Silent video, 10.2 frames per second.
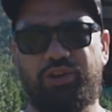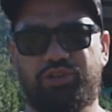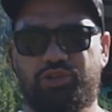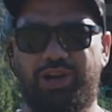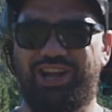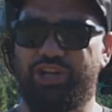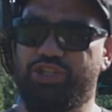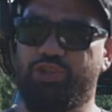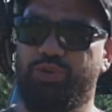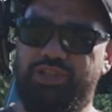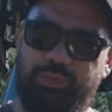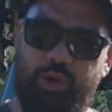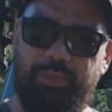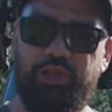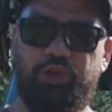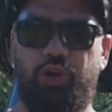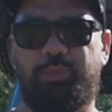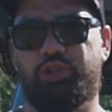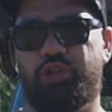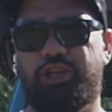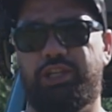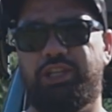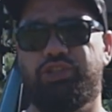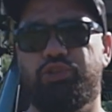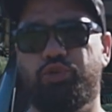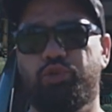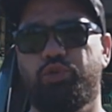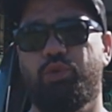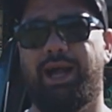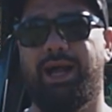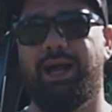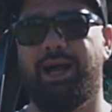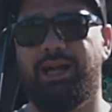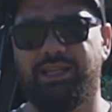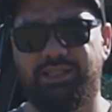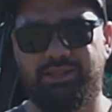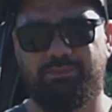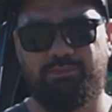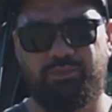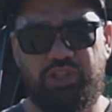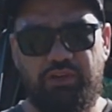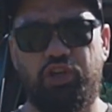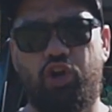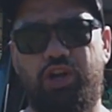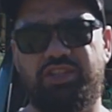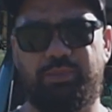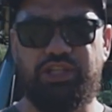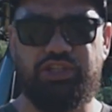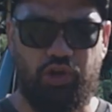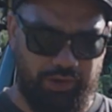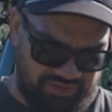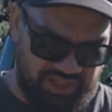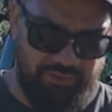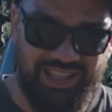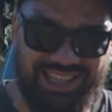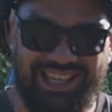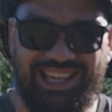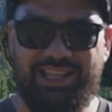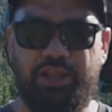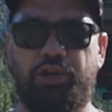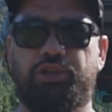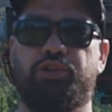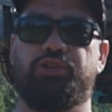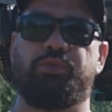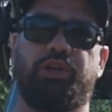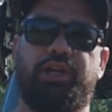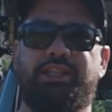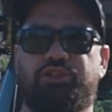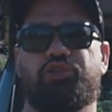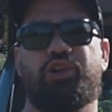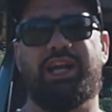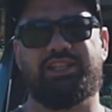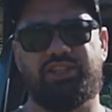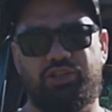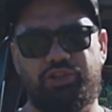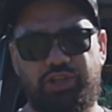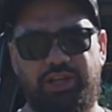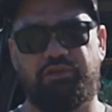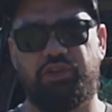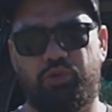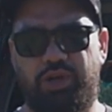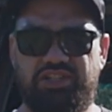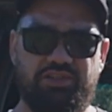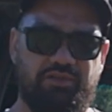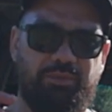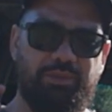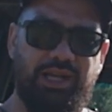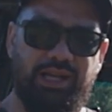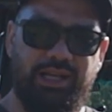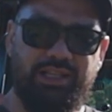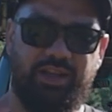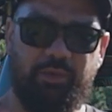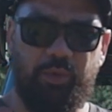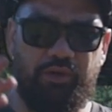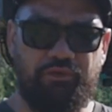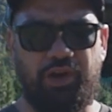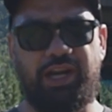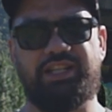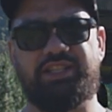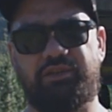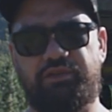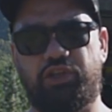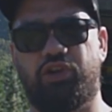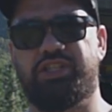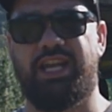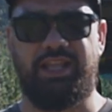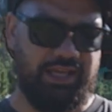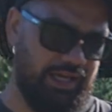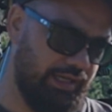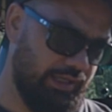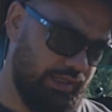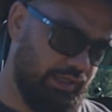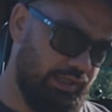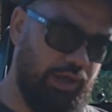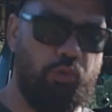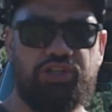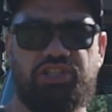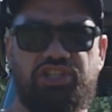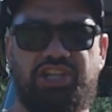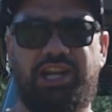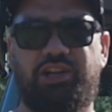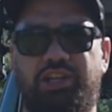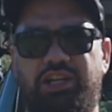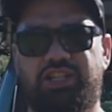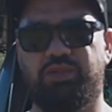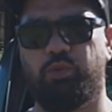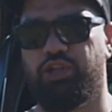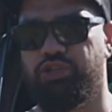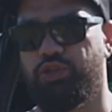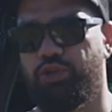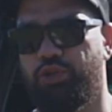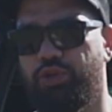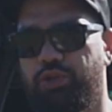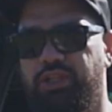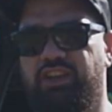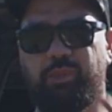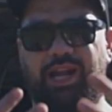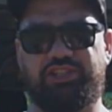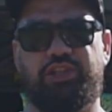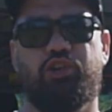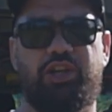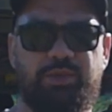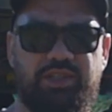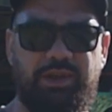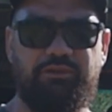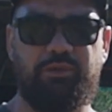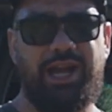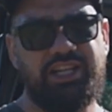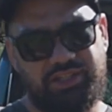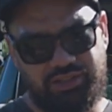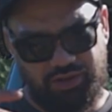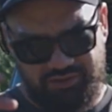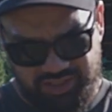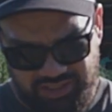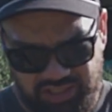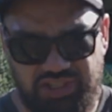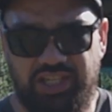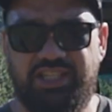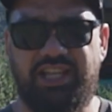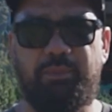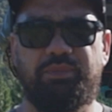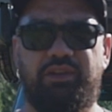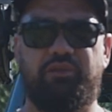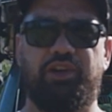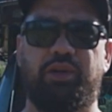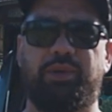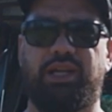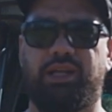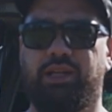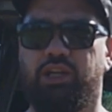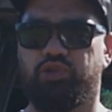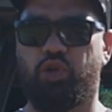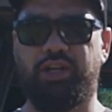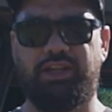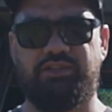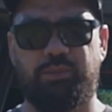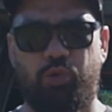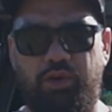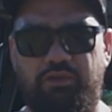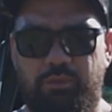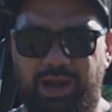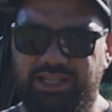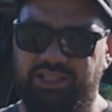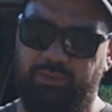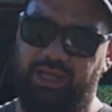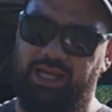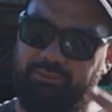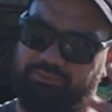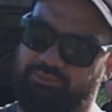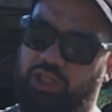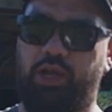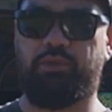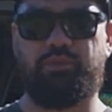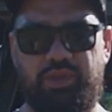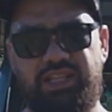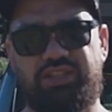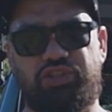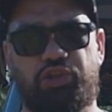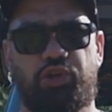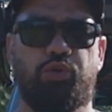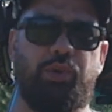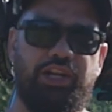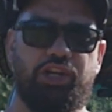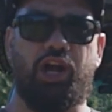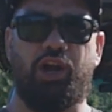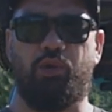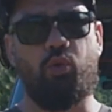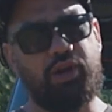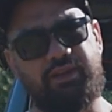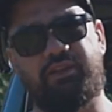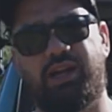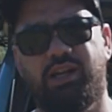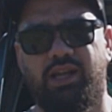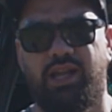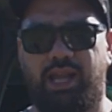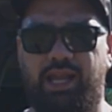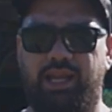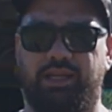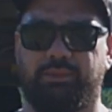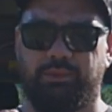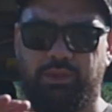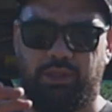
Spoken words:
on the track, I just thought this might be a good opportunity to give you guys some insight on some of the gear that I use when I hit the tracks, because I do get a few questions from some of my friends and a few guys out there that watch the channel, and I just wanted to give back to you guys with some information, because obviously this year is something different. I'm gonna try and give some more information about, you know, things to do, where to go, whatever. And